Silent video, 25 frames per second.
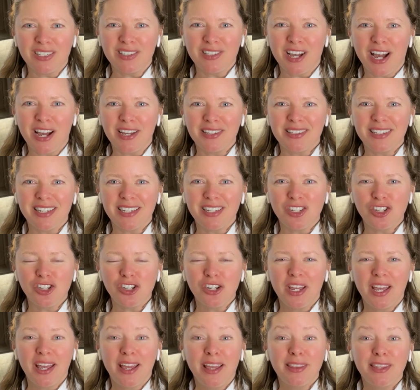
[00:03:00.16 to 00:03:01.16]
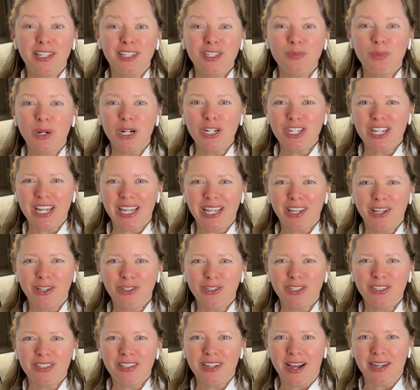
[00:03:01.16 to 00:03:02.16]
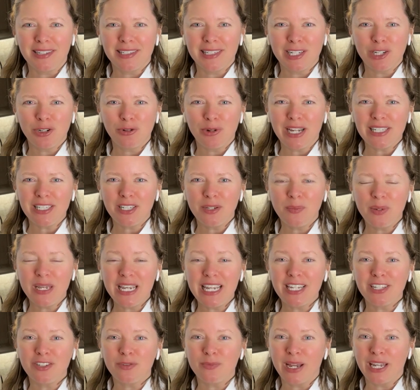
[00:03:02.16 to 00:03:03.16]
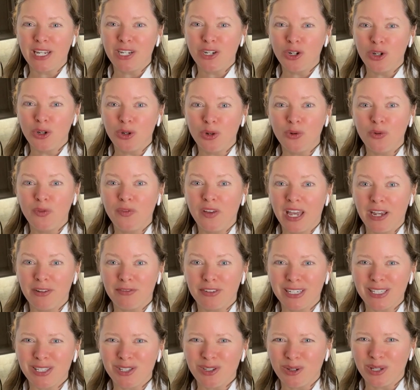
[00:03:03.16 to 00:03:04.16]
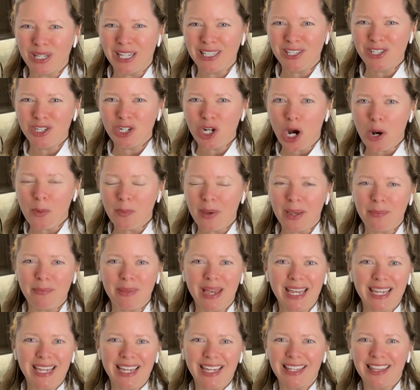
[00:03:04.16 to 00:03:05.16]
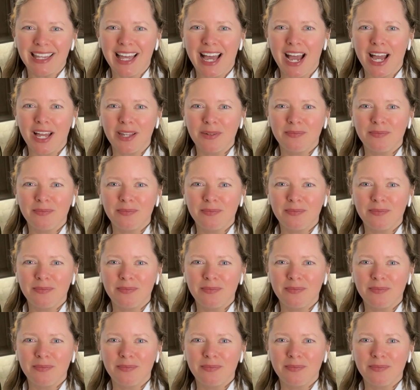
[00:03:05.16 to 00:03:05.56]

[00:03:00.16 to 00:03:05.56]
sausage. This particular sausage recipe is my new favorite, so let's start by making that.